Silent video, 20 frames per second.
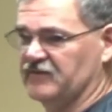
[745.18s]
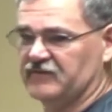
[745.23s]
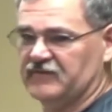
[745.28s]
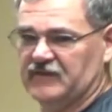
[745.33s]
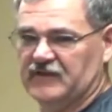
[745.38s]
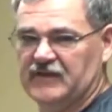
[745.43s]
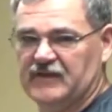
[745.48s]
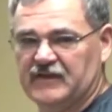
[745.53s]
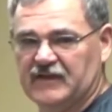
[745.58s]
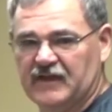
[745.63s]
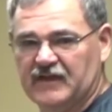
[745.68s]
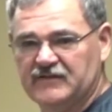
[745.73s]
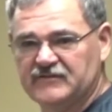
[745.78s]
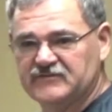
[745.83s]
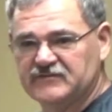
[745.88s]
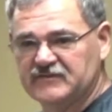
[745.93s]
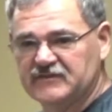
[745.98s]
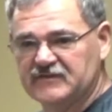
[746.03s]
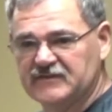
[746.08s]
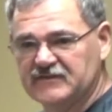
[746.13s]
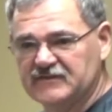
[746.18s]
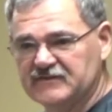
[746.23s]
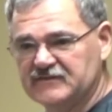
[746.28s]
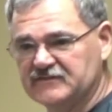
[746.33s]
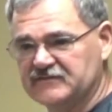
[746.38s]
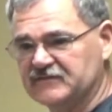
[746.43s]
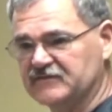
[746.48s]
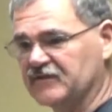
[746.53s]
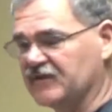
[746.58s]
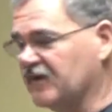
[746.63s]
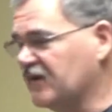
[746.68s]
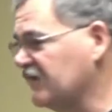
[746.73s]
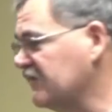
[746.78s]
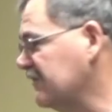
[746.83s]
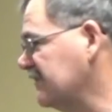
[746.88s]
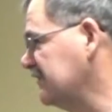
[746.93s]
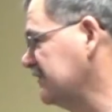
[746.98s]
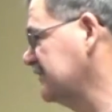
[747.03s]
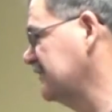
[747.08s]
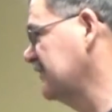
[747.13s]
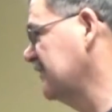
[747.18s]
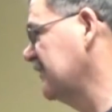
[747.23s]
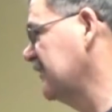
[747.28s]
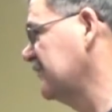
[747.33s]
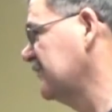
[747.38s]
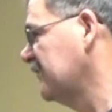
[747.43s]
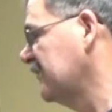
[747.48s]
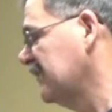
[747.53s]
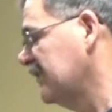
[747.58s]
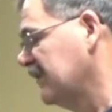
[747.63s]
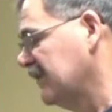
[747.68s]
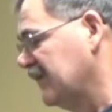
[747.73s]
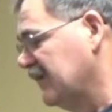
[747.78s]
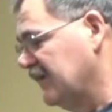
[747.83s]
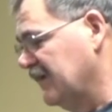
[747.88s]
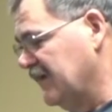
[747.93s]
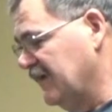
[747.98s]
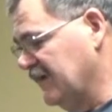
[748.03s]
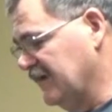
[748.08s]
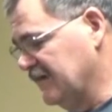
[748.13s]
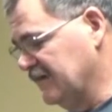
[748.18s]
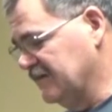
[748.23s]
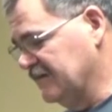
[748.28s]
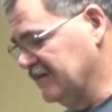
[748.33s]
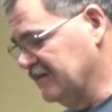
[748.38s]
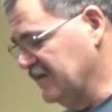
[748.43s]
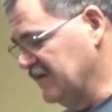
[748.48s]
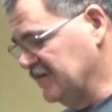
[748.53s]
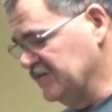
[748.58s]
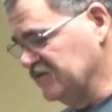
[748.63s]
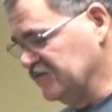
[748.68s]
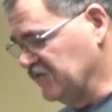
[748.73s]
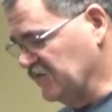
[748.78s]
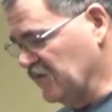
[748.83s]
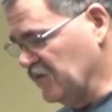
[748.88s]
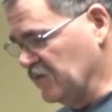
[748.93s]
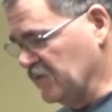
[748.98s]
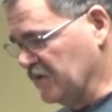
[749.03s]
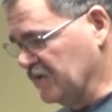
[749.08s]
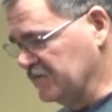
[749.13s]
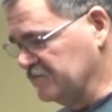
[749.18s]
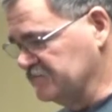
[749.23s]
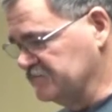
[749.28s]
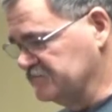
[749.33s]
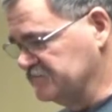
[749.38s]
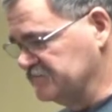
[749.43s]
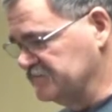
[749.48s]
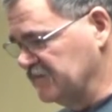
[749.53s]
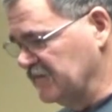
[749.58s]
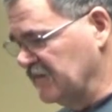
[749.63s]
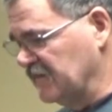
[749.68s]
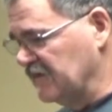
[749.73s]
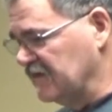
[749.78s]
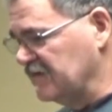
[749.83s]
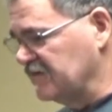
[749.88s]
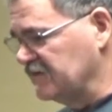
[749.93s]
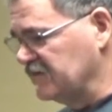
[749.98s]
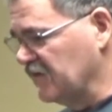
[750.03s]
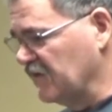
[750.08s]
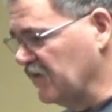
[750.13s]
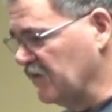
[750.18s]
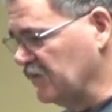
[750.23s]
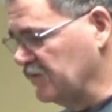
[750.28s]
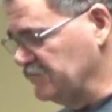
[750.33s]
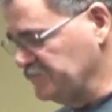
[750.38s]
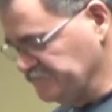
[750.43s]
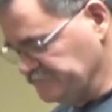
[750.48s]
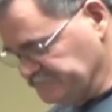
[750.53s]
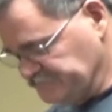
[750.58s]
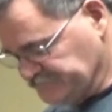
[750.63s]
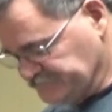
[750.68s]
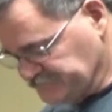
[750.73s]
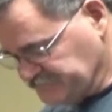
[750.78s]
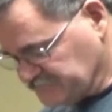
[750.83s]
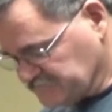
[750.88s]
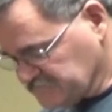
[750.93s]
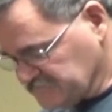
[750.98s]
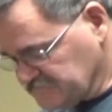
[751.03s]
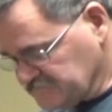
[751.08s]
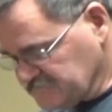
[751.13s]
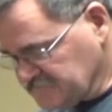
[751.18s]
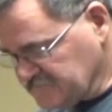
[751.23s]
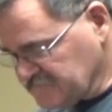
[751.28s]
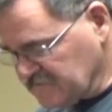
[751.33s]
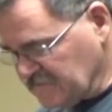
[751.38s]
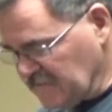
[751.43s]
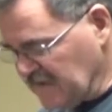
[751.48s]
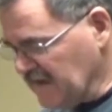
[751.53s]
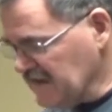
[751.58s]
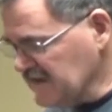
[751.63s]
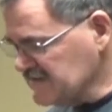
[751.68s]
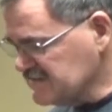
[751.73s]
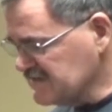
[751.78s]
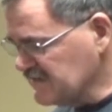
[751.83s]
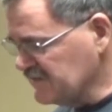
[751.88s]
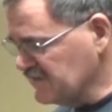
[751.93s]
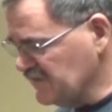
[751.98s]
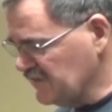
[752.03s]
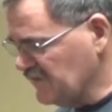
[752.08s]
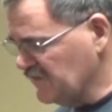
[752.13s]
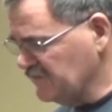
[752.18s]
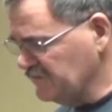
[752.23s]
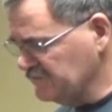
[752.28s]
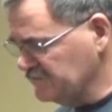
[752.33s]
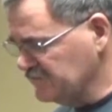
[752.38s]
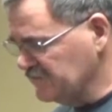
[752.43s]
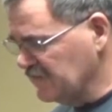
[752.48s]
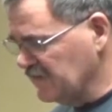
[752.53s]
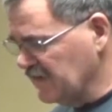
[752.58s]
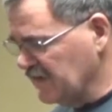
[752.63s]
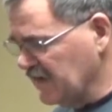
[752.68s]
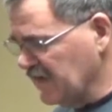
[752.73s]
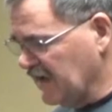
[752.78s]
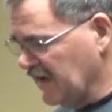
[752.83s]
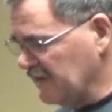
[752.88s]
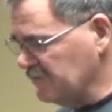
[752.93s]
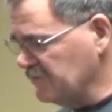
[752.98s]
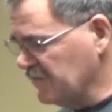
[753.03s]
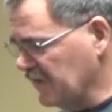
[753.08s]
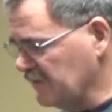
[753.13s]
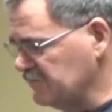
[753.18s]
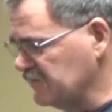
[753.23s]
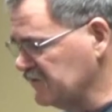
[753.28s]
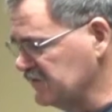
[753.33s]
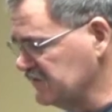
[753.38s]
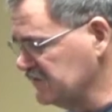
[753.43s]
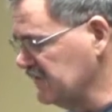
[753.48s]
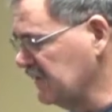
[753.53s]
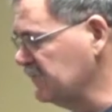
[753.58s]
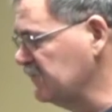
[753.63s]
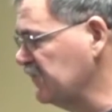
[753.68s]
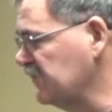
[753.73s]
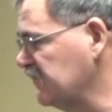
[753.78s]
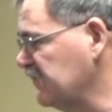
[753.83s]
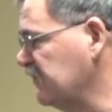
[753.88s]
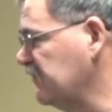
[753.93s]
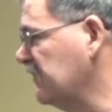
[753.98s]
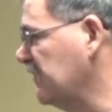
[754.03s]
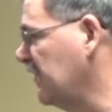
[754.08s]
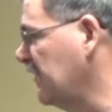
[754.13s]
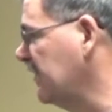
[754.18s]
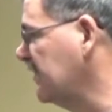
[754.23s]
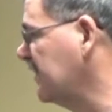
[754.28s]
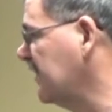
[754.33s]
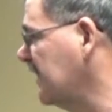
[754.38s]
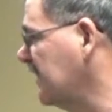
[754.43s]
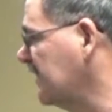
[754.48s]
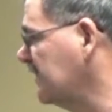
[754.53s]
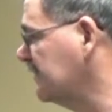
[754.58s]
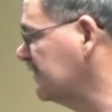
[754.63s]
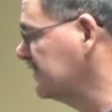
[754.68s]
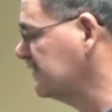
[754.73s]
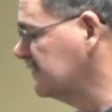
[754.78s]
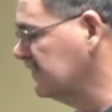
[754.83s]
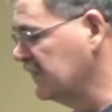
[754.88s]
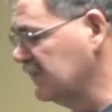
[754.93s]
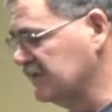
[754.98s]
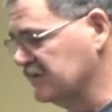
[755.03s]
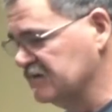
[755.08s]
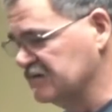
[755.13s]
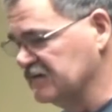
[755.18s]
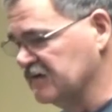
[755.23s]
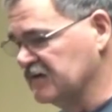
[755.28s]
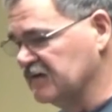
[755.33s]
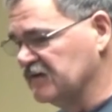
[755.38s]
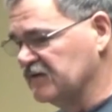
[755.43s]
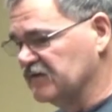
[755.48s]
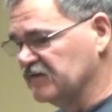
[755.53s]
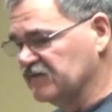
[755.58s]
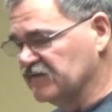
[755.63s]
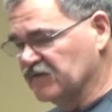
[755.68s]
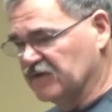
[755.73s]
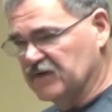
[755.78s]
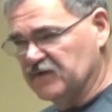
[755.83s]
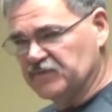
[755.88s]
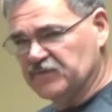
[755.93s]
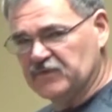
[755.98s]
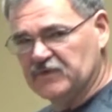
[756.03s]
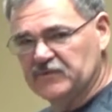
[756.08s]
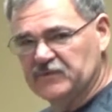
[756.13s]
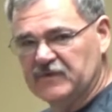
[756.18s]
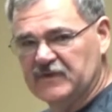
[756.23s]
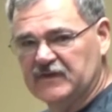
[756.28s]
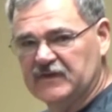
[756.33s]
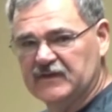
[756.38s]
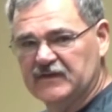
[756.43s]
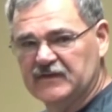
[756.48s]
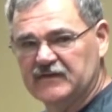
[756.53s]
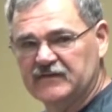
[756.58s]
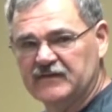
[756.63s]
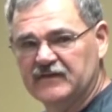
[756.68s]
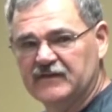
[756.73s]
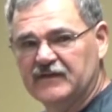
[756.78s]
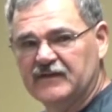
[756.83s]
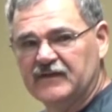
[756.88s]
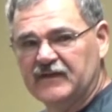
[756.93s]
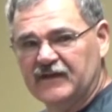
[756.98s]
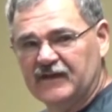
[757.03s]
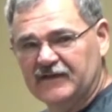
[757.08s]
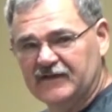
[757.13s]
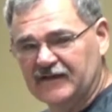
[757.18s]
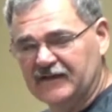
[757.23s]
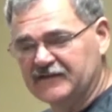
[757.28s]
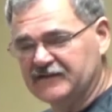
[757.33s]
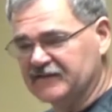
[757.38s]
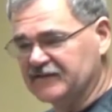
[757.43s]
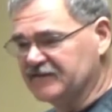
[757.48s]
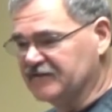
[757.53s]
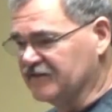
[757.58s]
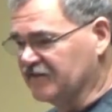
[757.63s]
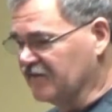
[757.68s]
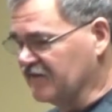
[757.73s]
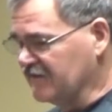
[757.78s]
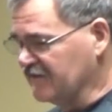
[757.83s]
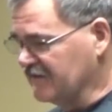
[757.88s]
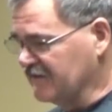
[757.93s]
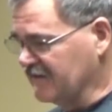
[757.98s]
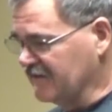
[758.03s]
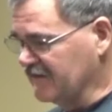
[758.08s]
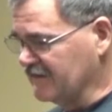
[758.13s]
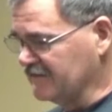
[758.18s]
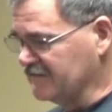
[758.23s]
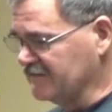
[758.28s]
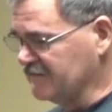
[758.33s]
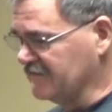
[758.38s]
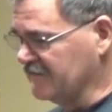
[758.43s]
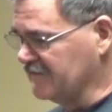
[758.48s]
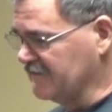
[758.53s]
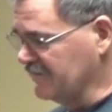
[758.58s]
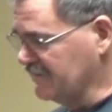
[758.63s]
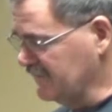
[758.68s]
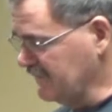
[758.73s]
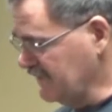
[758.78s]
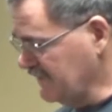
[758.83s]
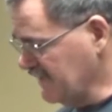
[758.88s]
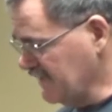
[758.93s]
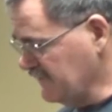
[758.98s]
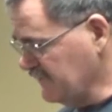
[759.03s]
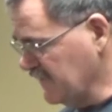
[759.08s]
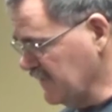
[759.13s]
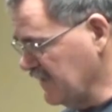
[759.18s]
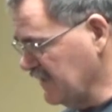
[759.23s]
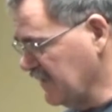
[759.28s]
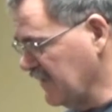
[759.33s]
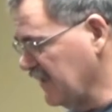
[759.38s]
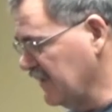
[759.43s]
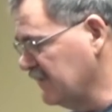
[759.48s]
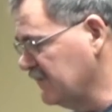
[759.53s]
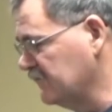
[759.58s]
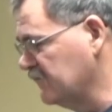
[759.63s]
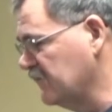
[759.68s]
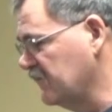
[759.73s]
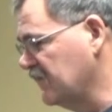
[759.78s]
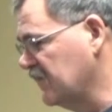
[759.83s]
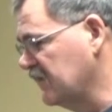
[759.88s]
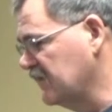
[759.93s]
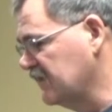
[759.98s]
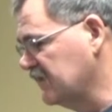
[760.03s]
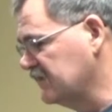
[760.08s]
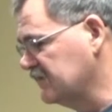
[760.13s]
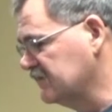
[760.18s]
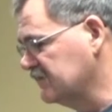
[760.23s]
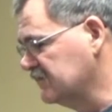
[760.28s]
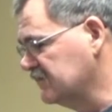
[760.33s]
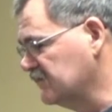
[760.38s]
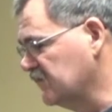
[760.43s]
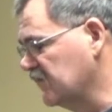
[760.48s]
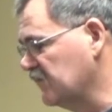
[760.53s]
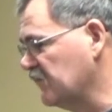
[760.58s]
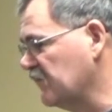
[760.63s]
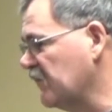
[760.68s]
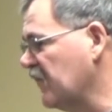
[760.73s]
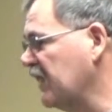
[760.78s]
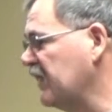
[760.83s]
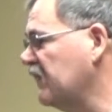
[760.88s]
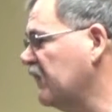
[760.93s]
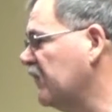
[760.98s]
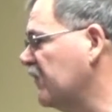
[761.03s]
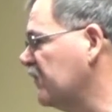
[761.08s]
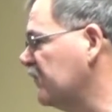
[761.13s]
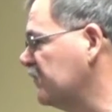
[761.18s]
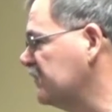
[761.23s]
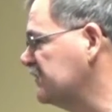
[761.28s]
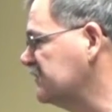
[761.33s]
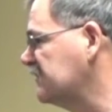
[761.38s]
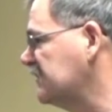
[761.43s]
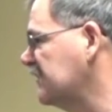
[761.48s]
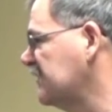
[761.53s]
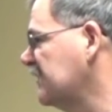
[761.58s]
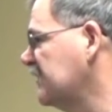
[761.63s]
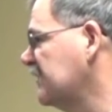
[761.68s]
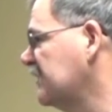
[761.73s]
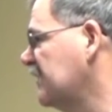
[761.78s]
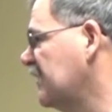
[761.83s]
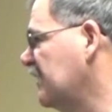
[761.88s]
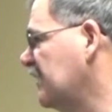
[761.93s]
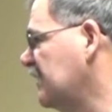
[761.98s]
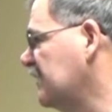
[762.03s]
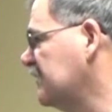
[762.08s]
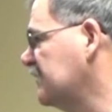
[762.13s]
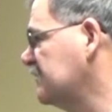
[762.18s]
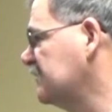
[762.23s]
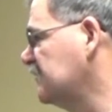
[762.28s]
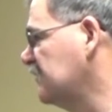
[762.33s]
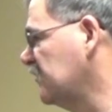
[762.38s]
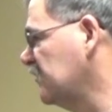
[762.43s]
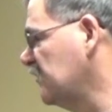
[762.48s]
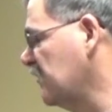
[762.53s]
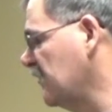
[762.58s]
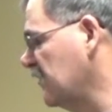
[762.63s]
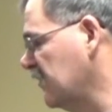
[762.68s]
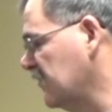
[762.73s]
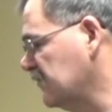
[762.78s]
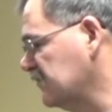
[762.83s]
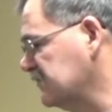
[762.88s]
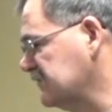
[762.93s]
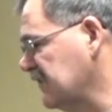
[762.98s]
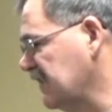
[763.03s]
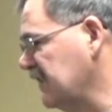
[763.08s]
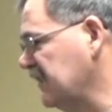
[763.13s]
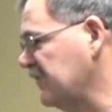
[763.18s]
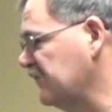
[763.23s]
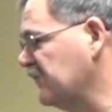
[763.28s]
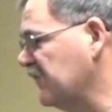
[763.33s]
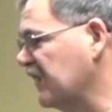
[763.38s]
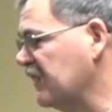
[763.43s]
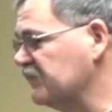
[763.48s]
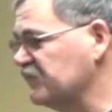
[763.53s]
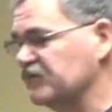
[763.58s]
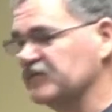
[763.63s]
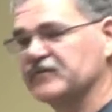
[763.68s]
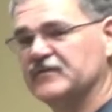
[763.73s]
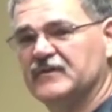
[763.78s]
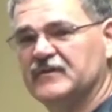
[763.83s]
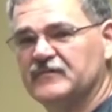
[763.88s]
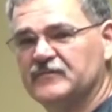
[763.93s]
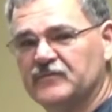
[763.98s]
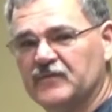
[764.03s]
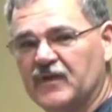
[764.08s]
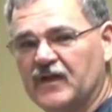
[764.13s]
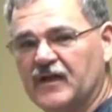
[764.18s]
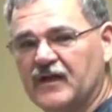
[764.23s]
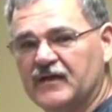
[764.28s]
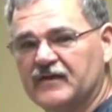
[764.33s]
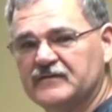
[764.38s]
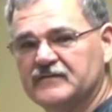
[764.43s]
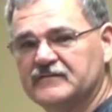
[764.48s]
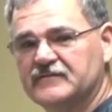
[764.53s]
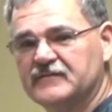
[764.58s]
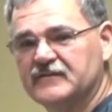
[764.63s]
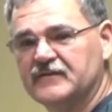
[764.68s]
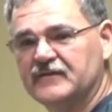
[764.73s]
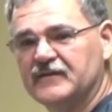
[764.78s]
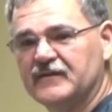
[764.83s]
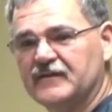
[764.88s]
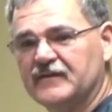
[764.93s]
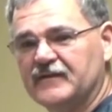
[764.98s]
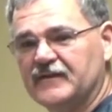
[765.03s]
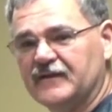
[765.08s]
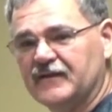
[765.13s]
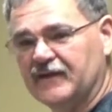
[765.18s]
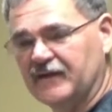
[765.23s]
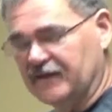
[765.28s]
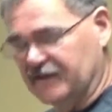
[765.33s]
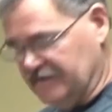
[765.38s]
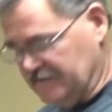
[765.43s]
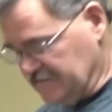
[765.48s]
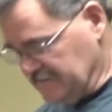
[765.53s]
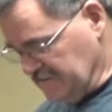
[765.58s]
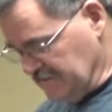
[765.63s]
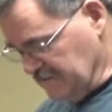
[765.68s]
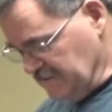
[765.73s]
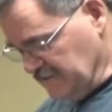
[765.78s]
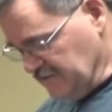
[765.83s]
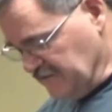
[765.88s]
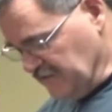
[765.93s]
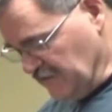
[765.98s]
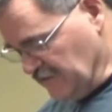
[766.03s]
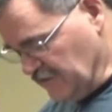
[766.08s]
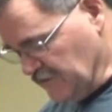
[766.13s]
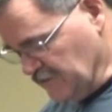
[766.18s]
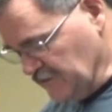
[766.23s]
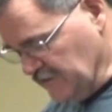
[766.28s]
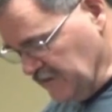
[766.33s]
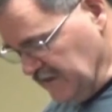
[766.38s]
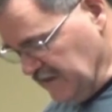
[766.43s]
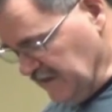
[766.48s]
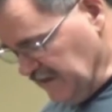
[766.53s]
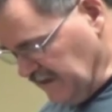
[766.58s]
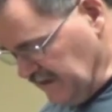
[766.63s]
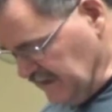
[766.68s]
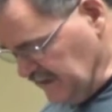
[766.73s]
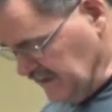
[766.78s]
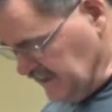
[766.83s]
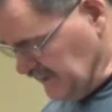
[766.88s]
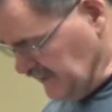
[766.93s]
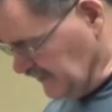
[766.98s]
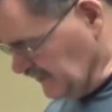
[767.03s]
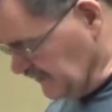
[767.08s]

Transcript: the EKGs and all this stuff, and it didn't show up. So he said, I'm gonna do the heart cath. And so he put me in, and they did the heart cath, and they found out one of the main arteries going to the heart was 85% blocked. And so he